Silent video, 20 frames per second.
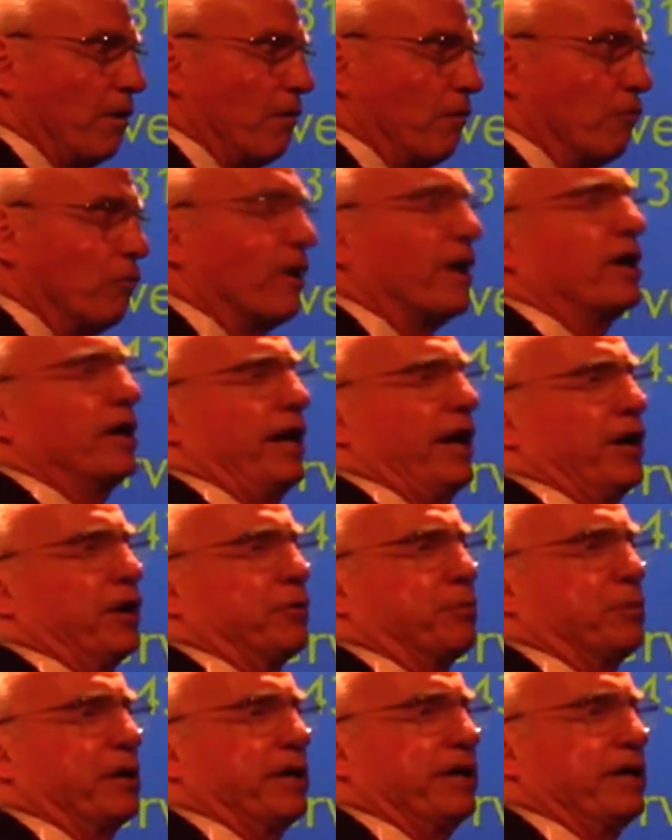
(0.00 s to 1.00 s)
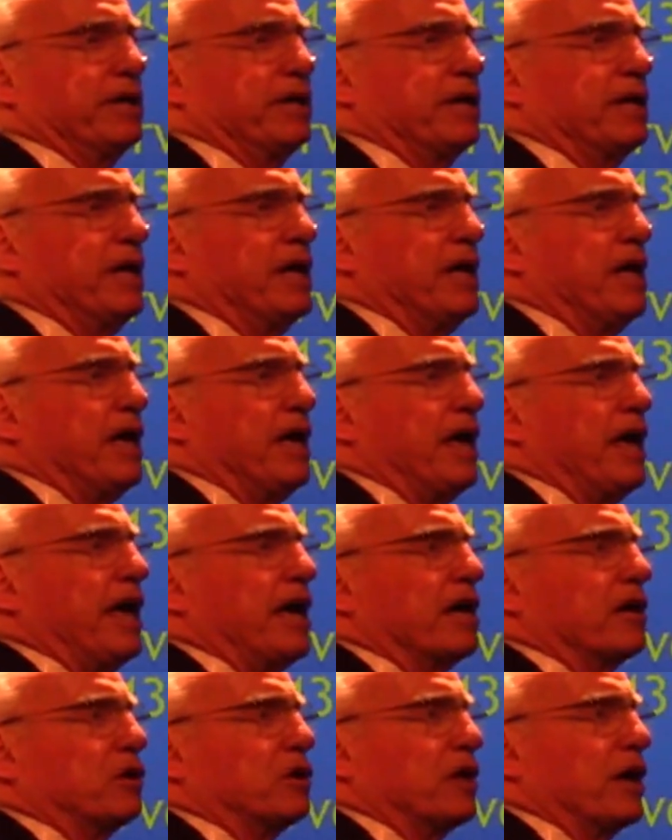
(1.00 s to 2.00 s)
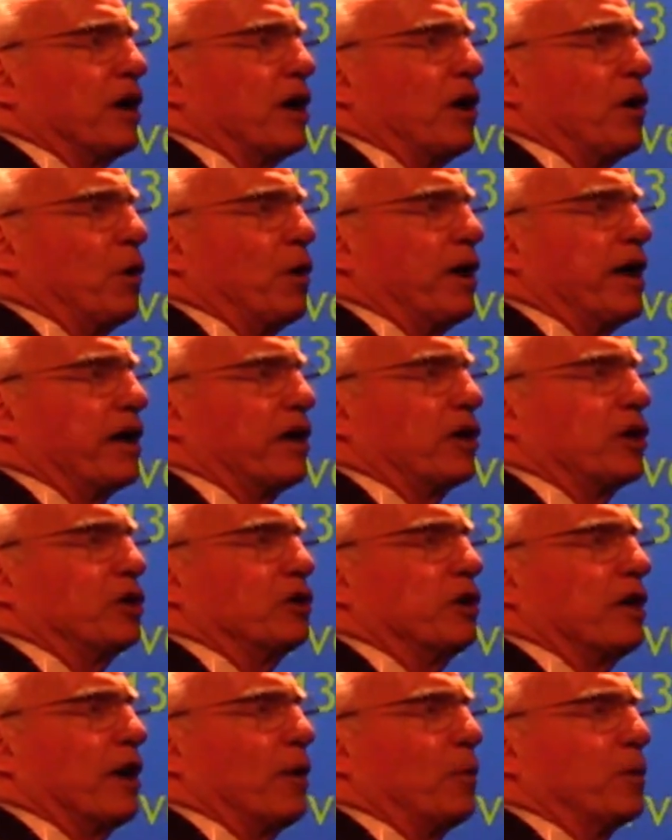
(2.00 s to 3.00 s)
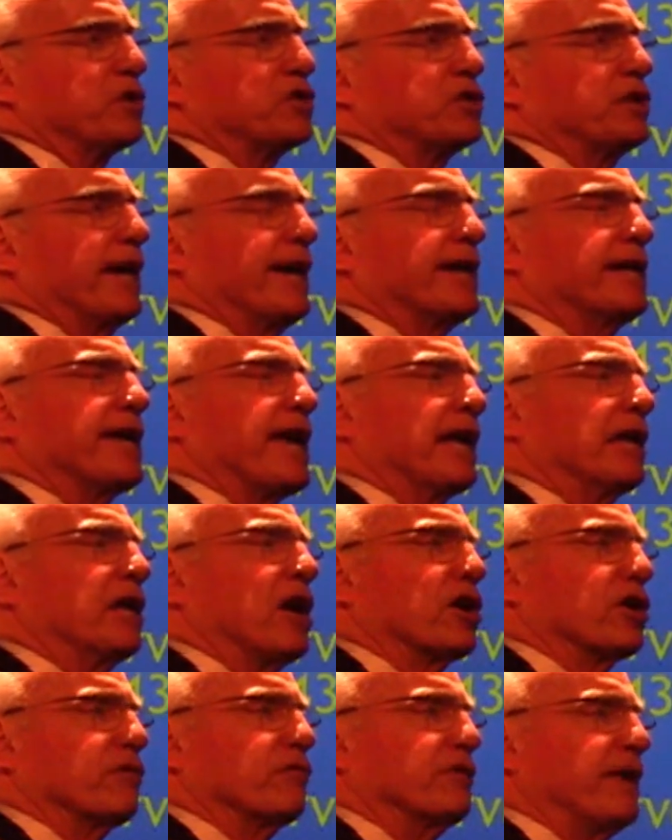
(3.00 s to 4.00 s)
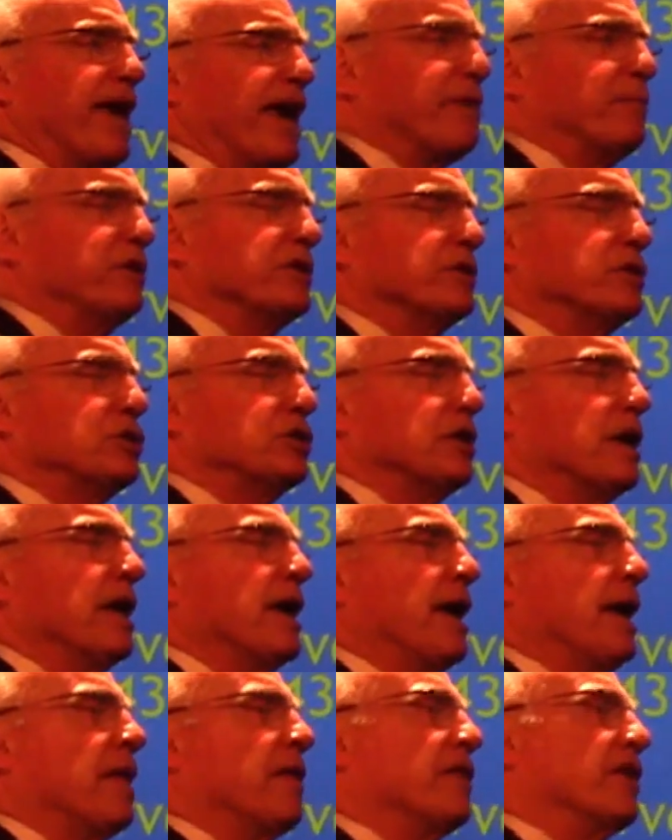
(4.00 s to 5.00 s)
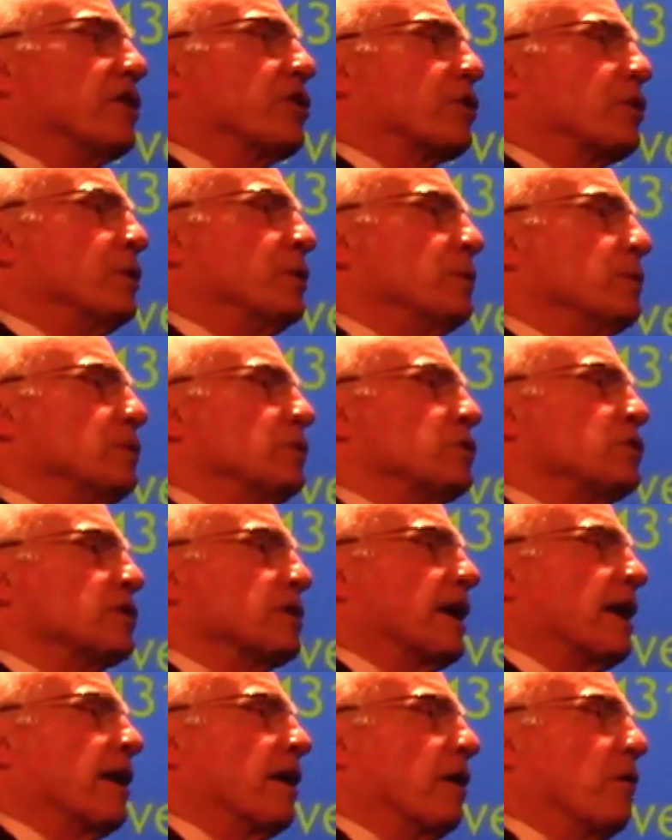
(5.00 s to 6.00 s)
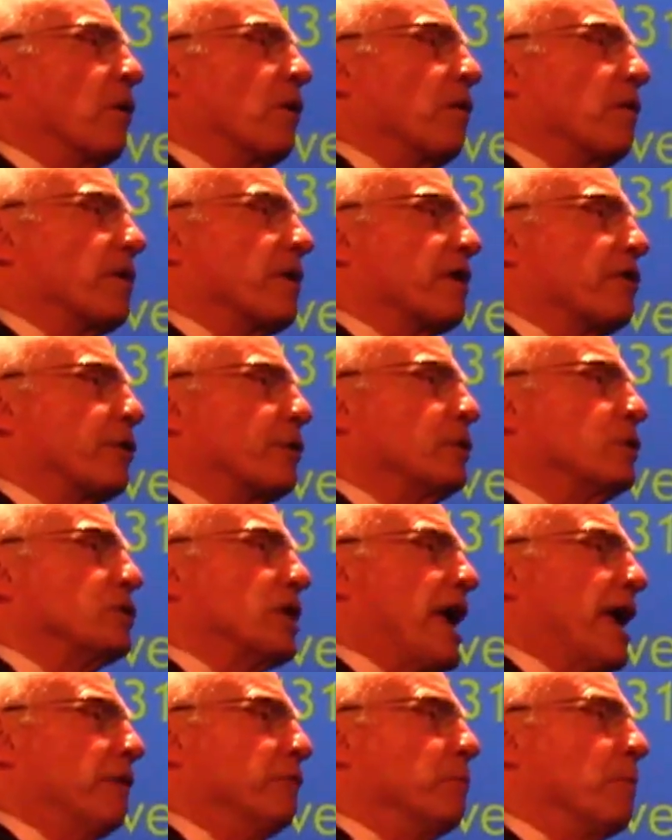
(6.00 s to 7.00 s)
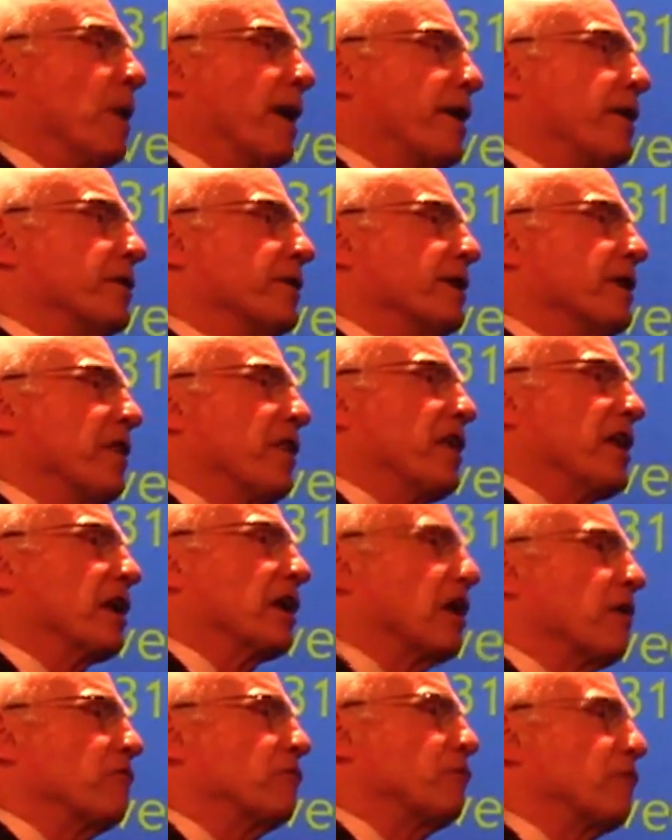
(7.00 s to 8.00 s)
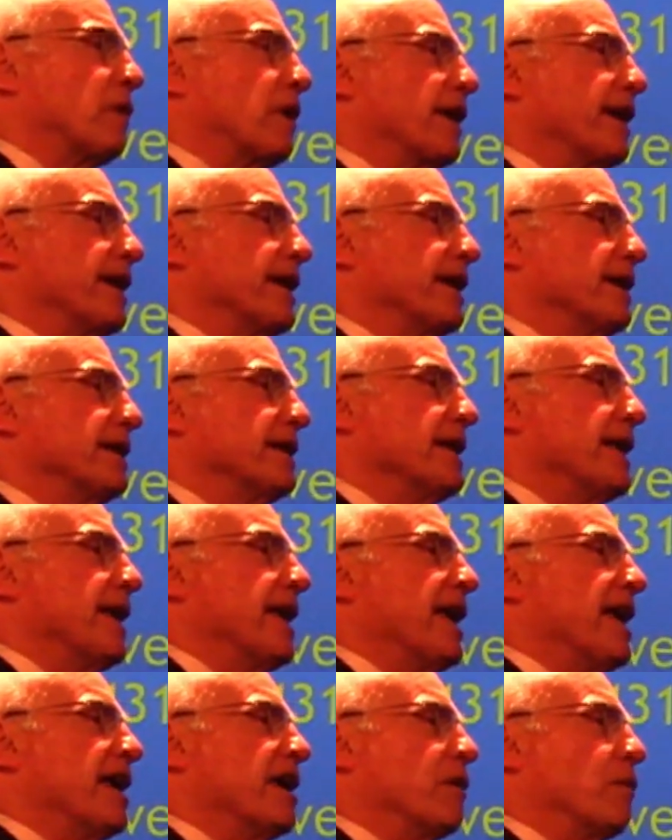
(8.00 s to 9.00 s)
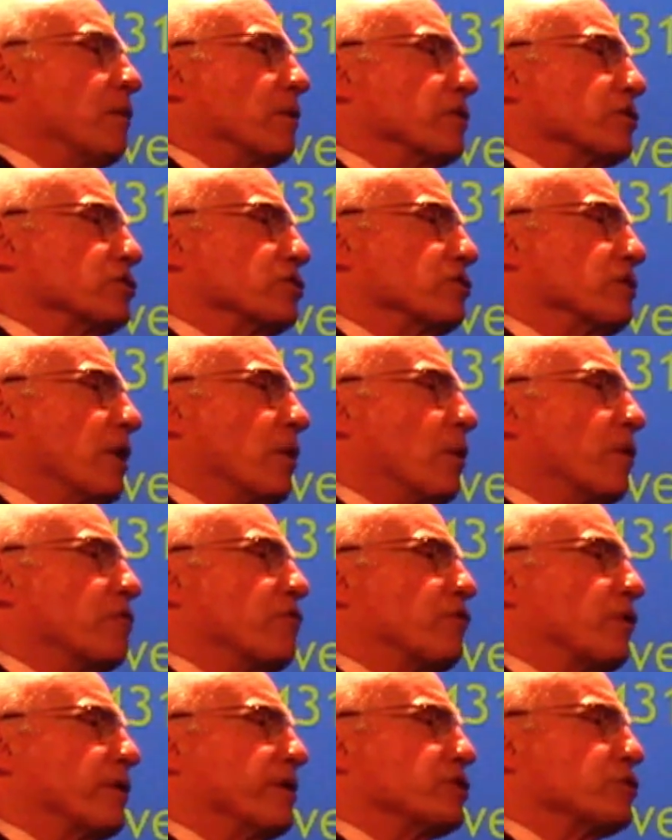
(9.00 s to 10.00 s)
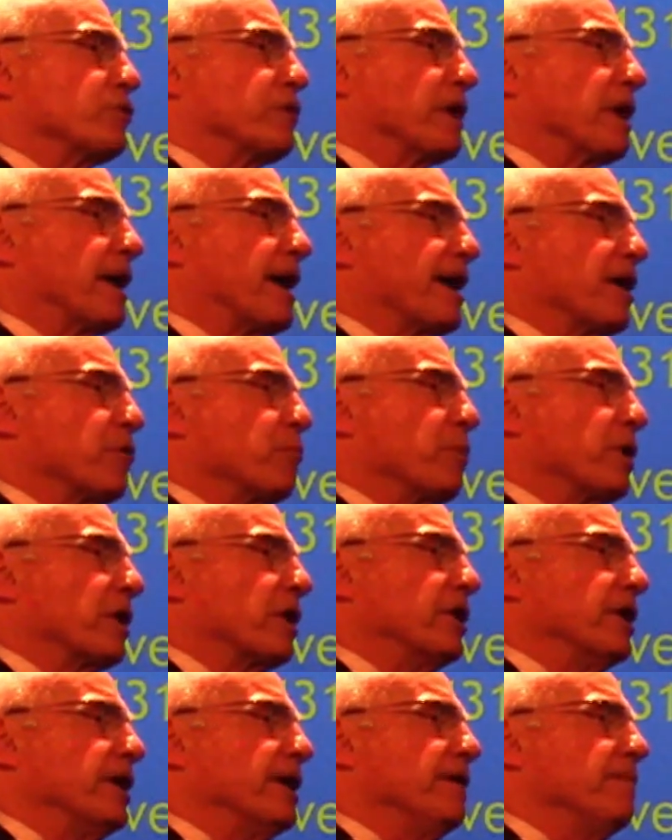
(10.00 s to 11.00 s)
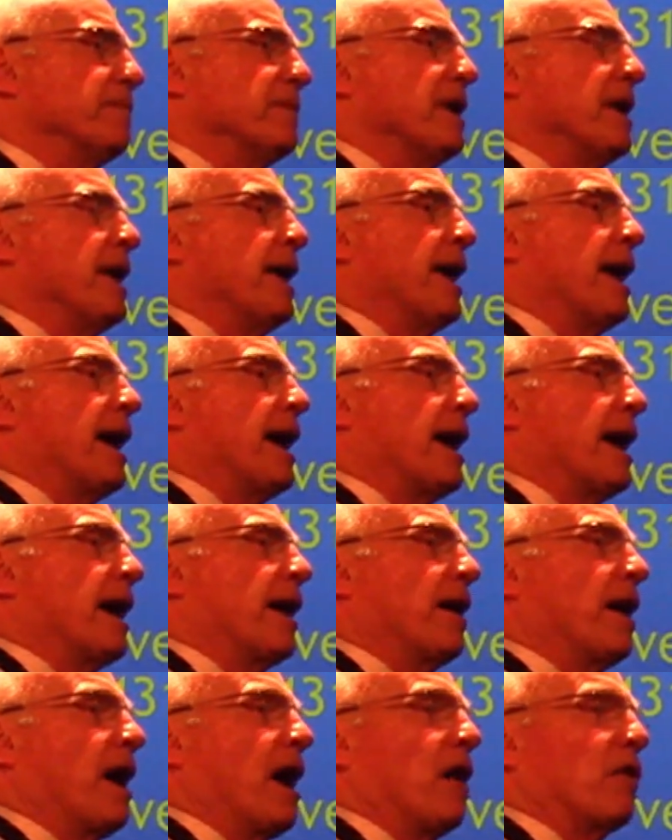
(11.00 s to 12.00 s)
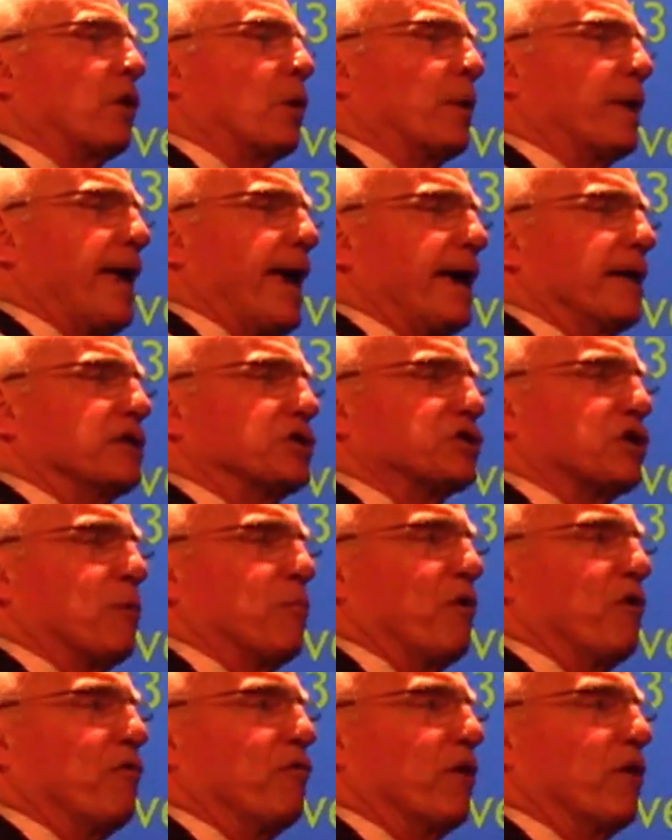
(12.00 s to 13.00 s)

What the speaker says: rugged airplane. It could withstand a lot of damage. The crews admired it. They loved flying it. It was known for its reliability, although it had some